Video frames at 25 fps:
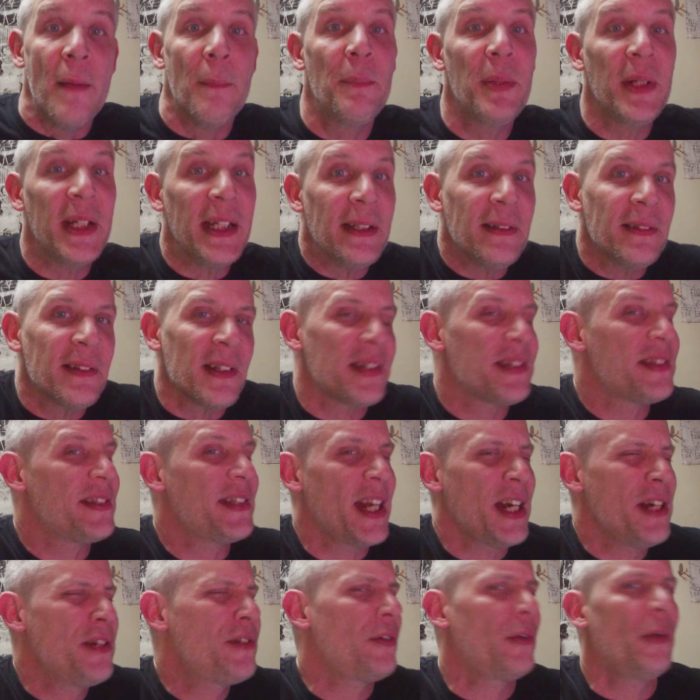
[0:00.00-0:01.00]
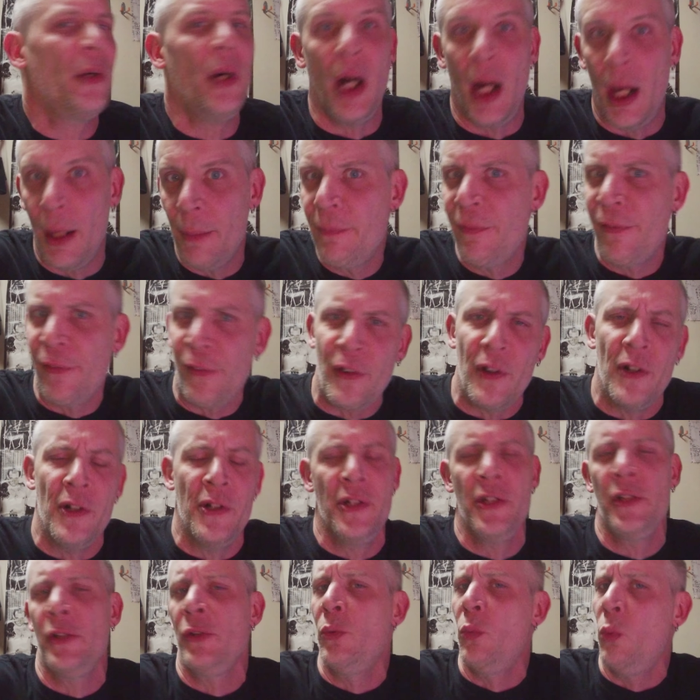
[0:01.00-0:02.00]
being the central hub for a
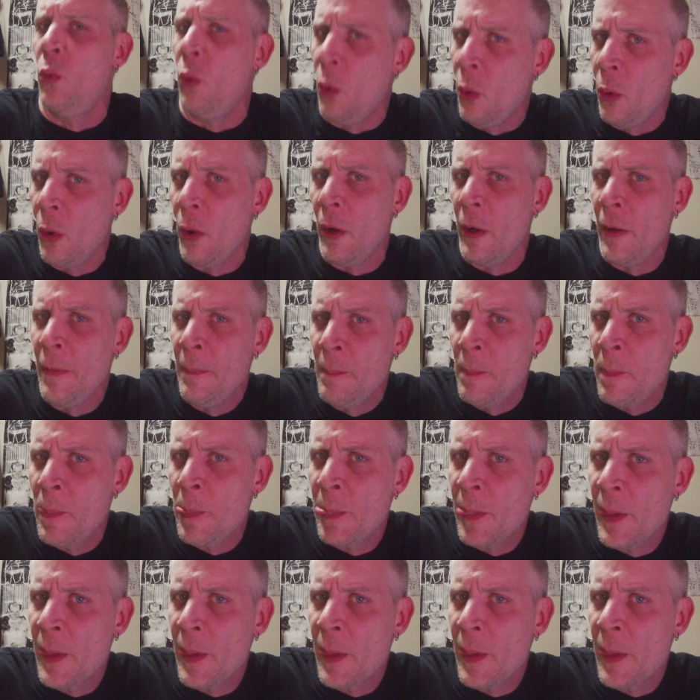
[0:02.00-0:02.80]
new war.